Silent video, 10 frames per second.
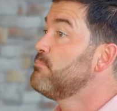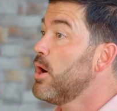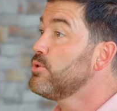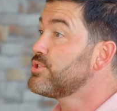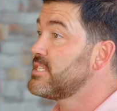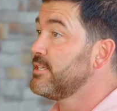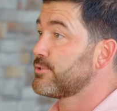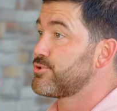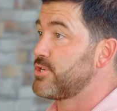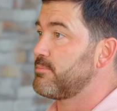most
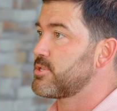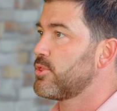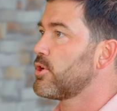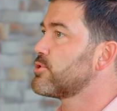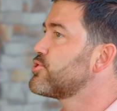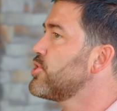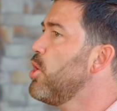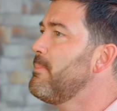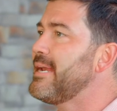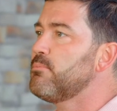dealerships, there are so
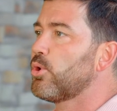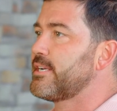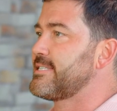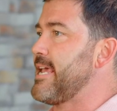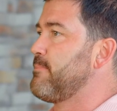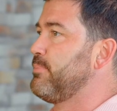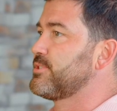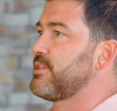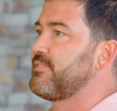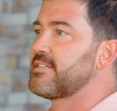many more
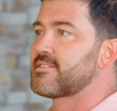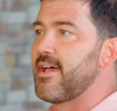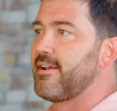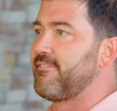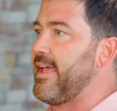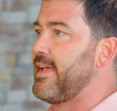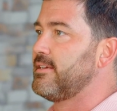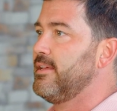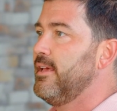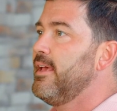examples of this sleight of
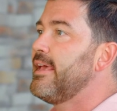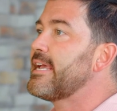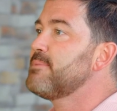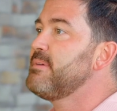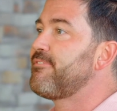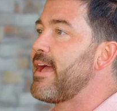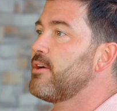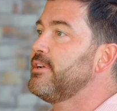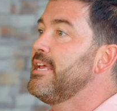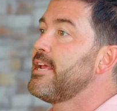hand, it can be
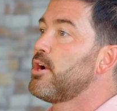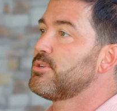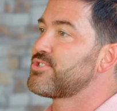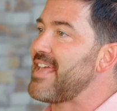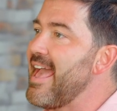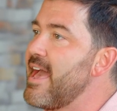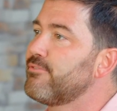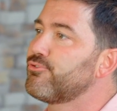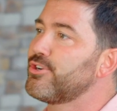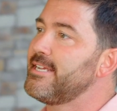found in almost
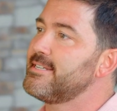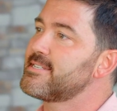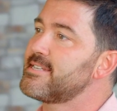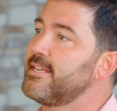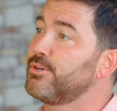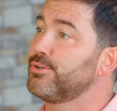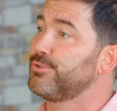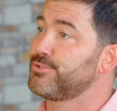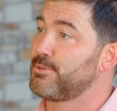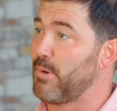every single
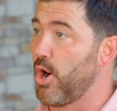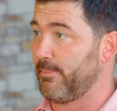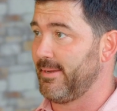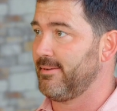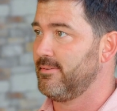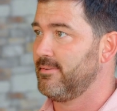department.